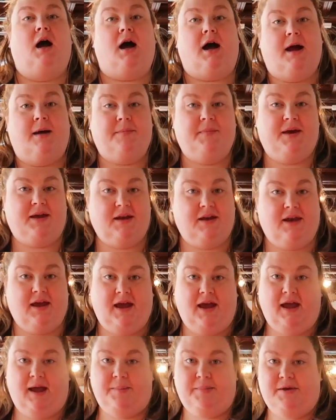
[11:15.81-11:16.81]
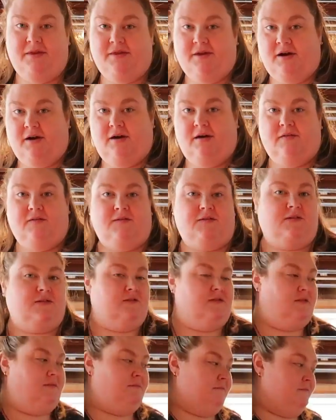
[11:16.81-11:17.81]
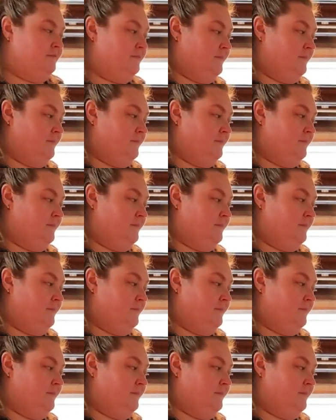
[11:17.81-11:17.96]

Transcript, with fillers: I'm in Happy Thoughts